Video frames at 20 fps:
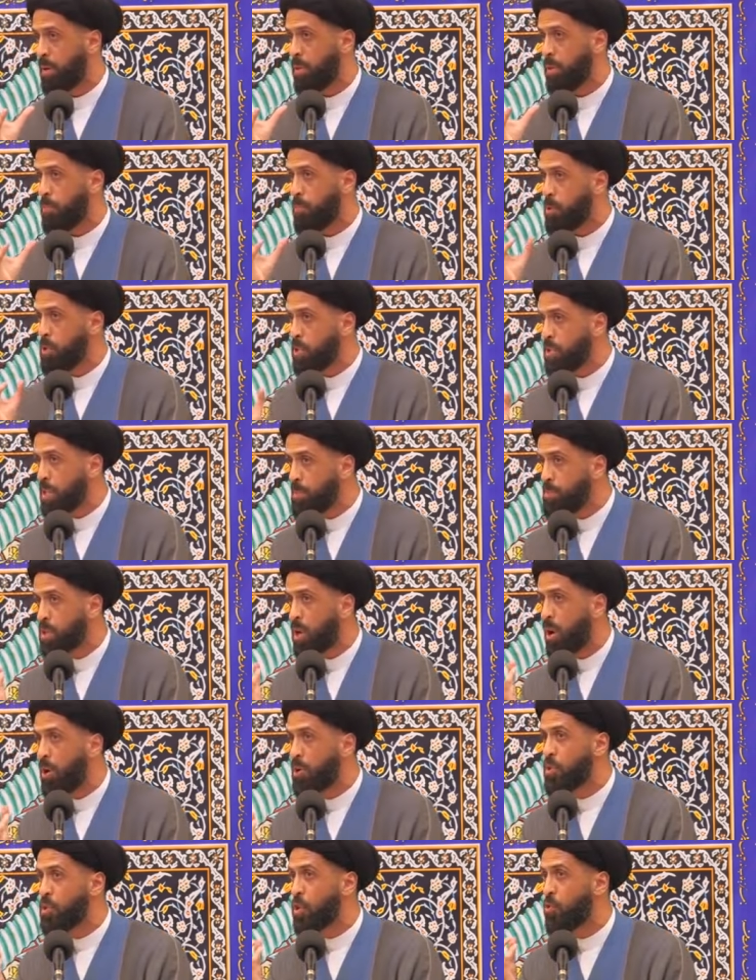the Muslims
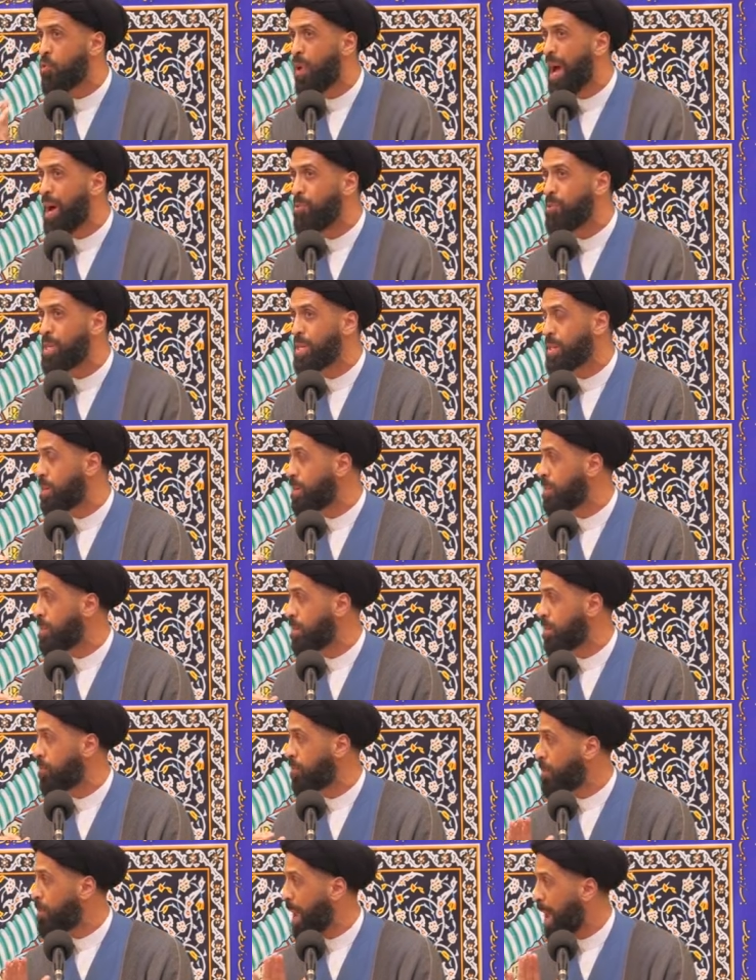are surrounded
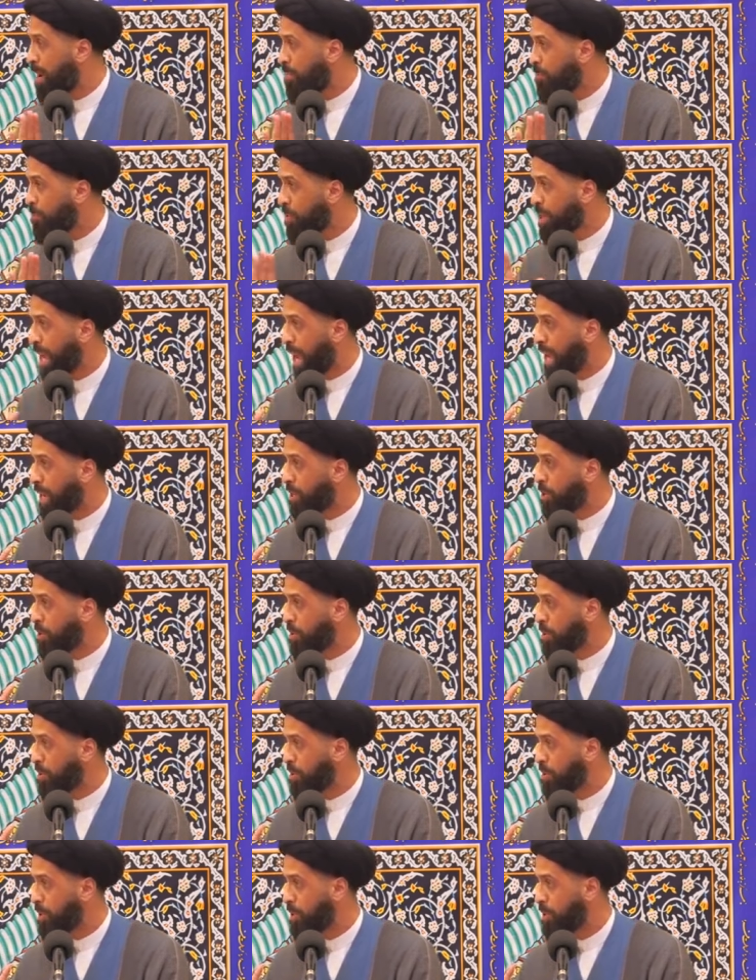from every
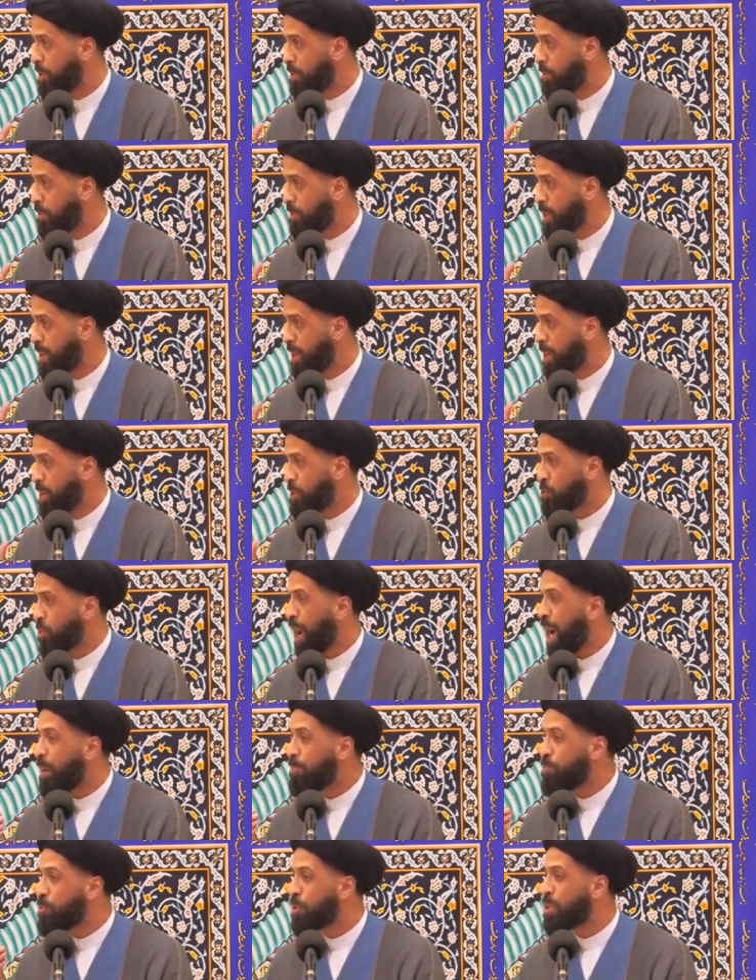angle. So
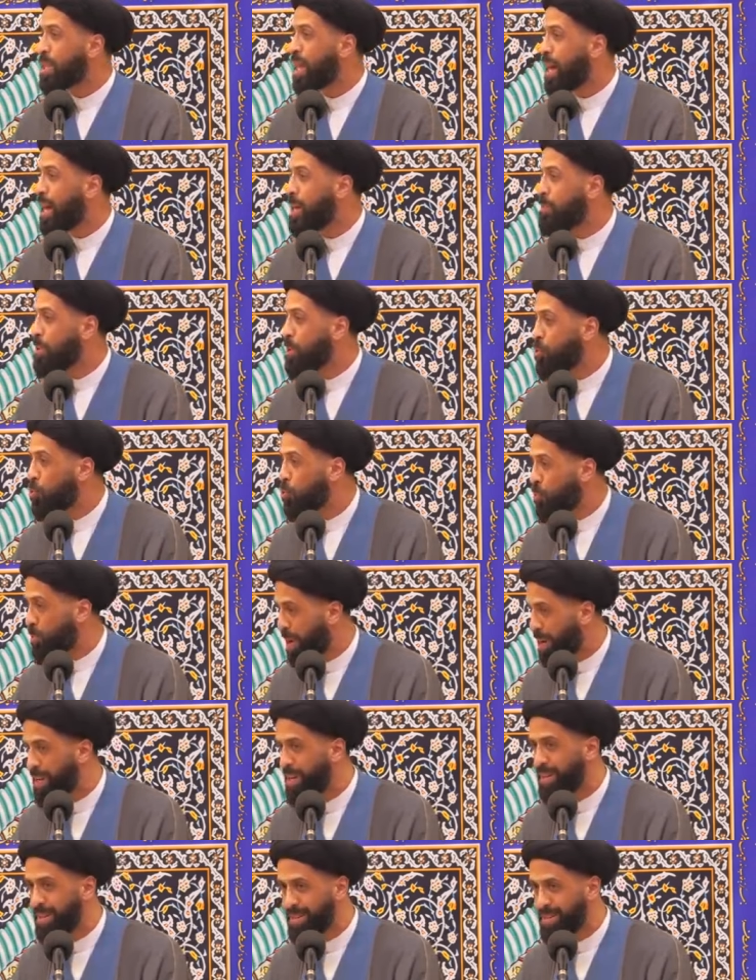Abdullah ibn
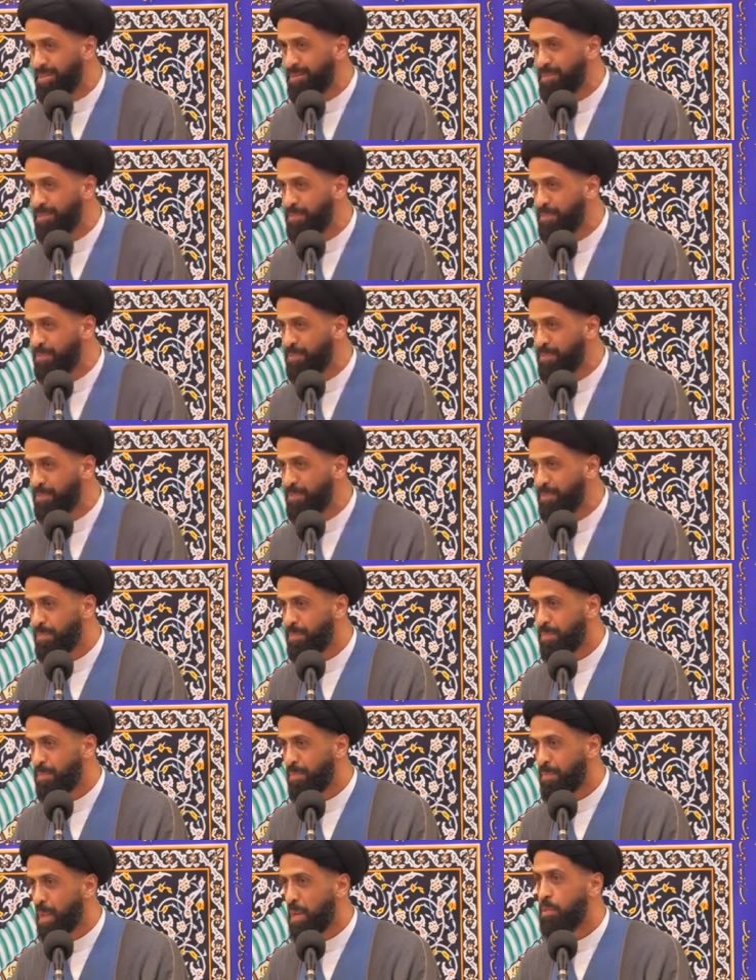Ubay,
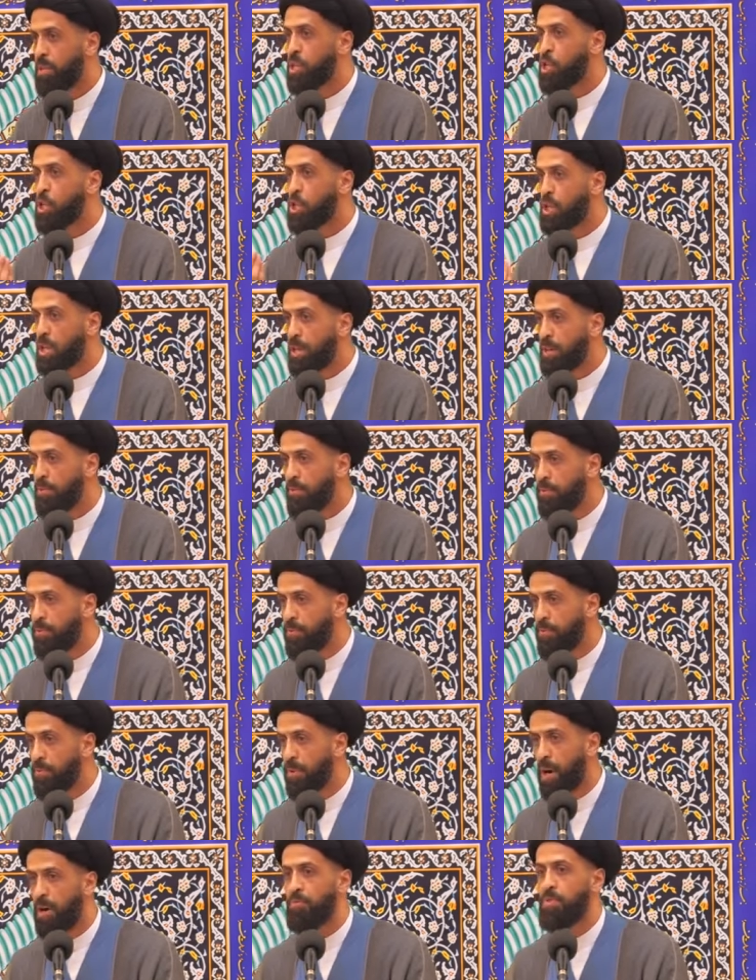the
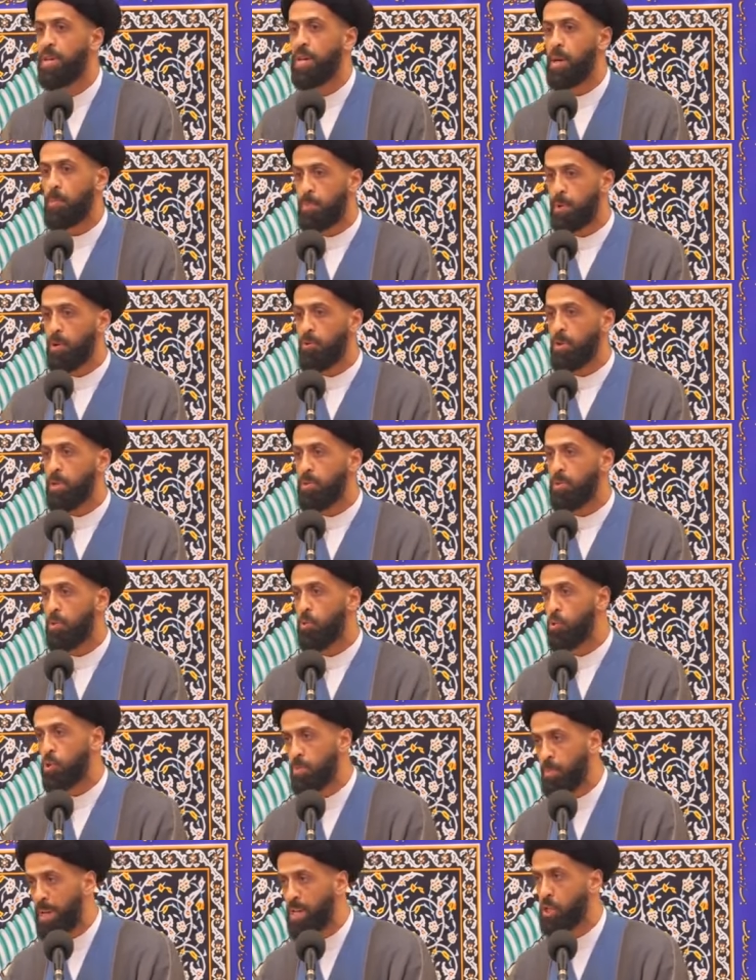chief of the hypocrites,
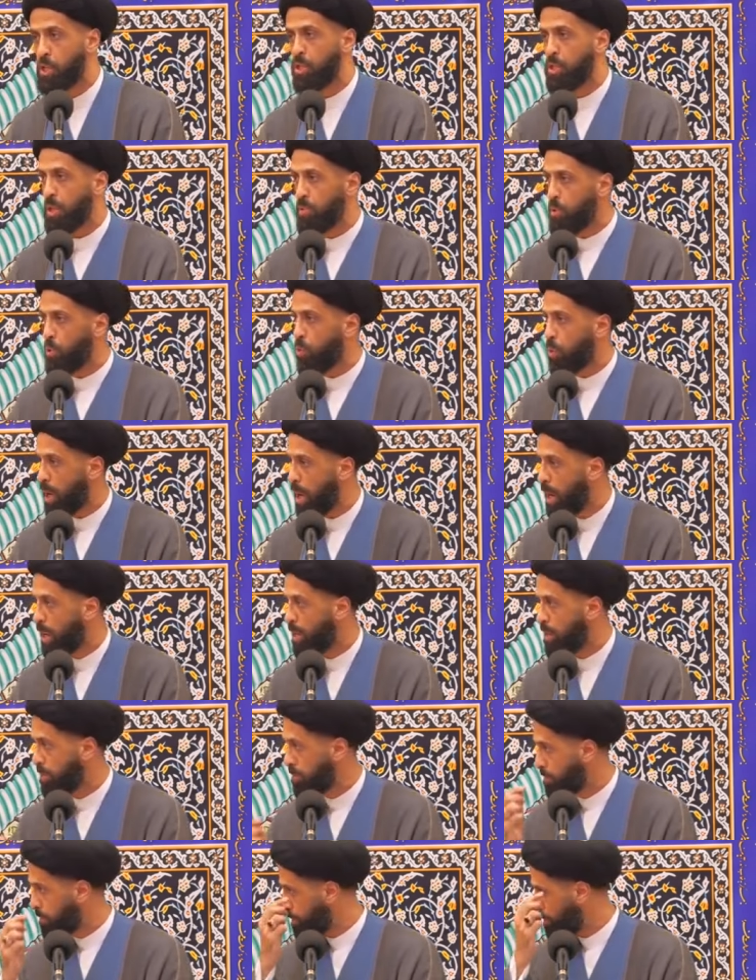who's mentioned in the
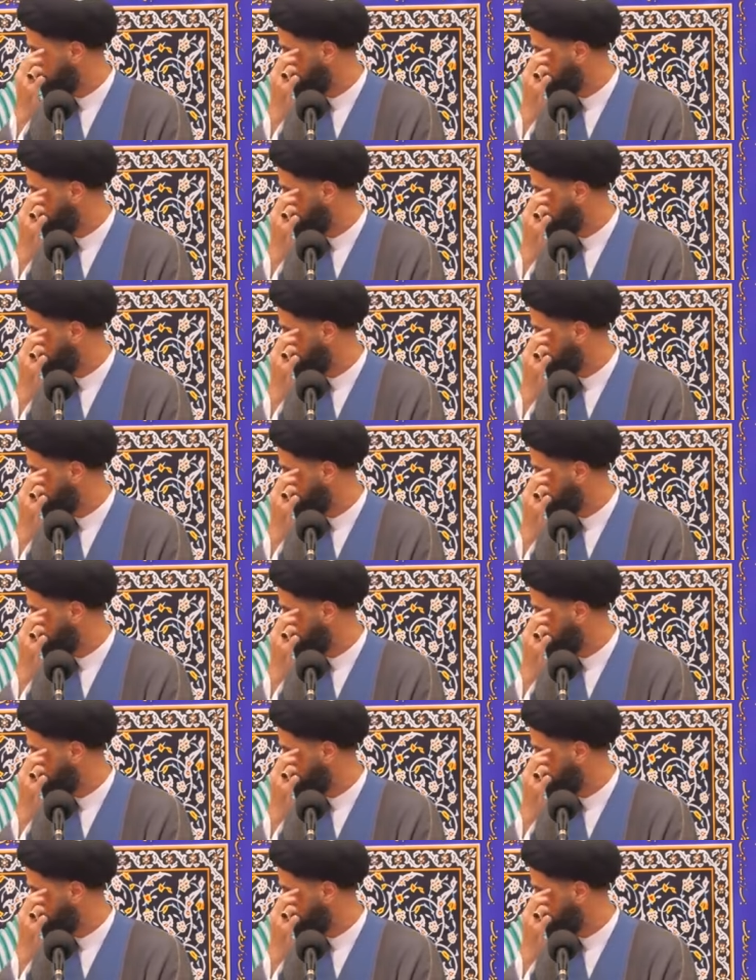Quran,